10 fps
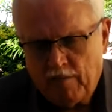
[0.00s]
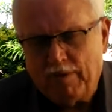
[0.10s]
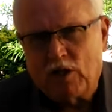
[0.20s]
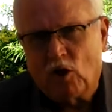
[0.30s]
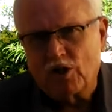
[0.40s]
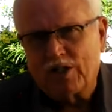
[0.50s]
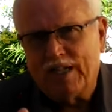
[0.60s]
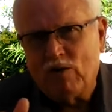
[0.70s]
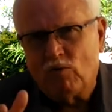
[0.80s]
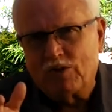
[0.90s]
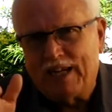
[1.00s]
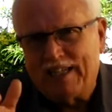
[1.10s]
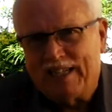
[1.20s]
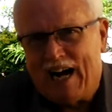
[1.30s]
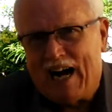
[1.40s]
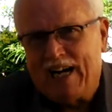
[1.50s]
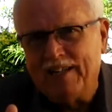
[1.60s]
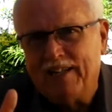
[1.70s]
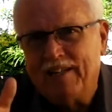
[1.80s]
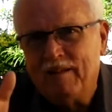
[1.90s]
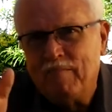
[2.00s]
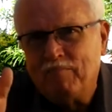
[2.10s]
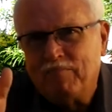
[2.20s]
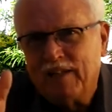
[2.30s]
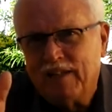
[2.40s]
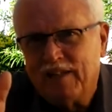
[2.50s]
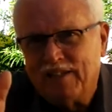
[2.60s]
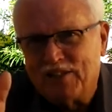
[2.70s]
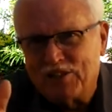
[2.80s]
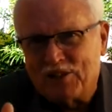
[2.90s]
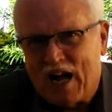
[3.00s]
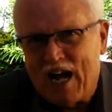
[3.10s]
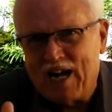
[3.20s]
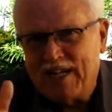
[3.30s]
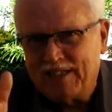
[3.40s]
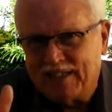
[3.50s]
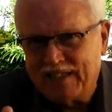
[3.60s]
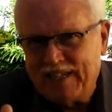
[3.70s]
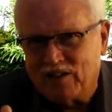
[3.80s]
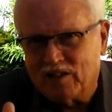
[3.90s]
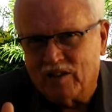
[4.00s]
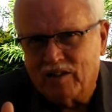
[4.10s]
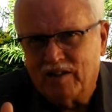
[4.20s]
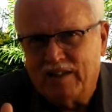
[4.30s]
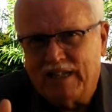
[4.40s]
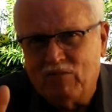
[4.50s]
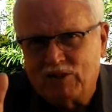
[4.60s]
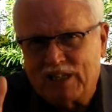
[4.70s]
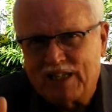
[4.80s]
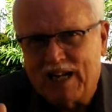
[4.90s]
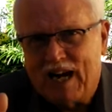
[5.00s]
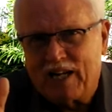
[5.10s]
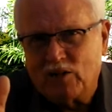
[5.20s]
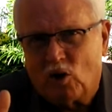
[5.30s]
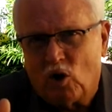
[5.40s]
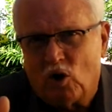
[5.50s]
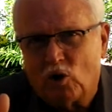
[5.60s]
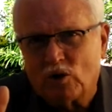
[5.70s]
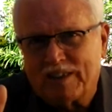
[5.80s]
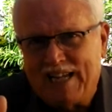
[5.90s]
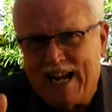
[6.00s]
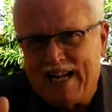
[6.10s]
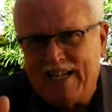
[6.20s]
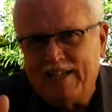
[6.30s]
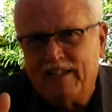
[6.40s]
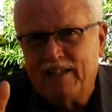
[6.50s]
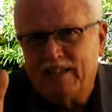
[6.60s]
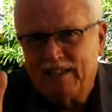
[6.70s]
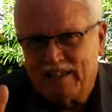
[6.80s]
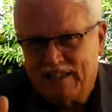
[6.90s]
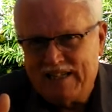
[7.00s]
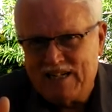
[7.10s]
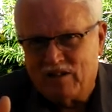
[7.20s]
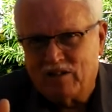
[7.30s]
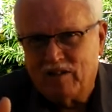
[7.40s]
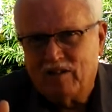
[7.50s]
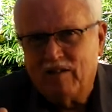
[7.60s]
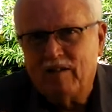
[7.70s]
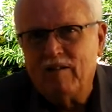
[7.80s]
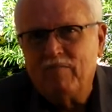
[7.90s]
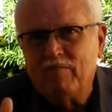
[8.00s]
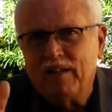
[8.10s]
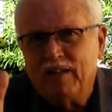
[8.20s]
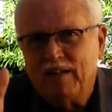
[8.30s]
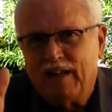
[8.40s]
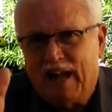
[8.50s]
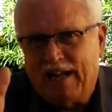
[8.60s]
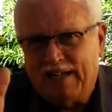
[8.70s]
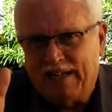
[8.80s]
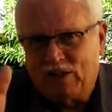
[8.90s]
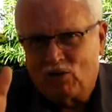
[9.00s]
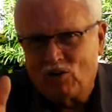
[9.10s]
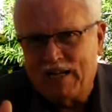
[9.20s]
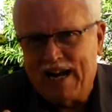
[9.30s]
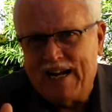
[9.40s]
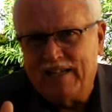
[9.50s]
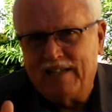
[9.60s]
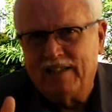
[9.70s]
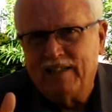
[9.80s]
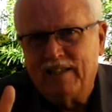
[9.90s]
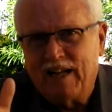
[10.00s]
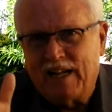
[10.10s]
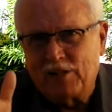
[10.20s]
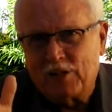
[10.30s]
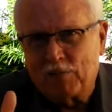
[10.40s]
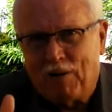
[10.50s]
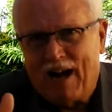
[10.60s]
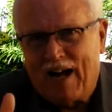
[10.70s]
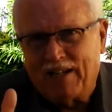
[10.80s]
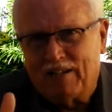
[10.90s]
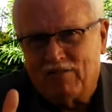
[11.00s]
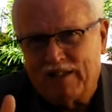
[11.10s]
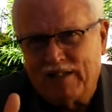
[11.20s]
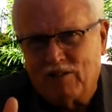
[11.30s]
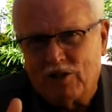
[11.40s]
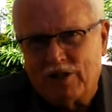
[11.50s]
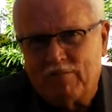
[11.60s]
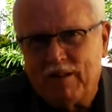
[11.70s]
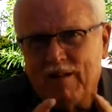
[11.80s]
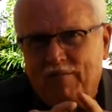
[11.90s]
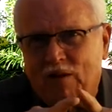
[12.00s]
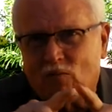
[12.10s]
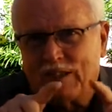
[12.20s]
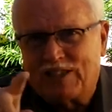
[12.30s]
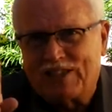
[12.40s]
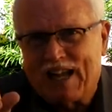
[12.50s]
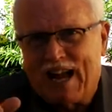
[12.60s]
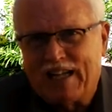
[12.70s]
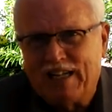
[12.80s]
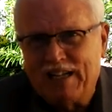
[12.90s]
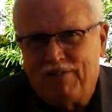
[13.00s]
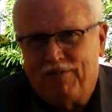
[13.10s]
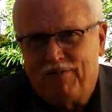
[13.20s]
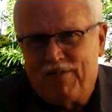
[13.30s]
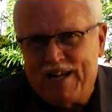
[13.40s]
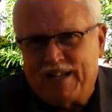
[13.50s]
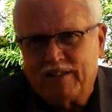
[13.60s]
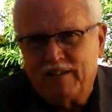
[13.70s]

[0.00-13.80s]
because he was a God-designed leader. He was a God-ordained leader, and he created a spot of leadership that would exactly fit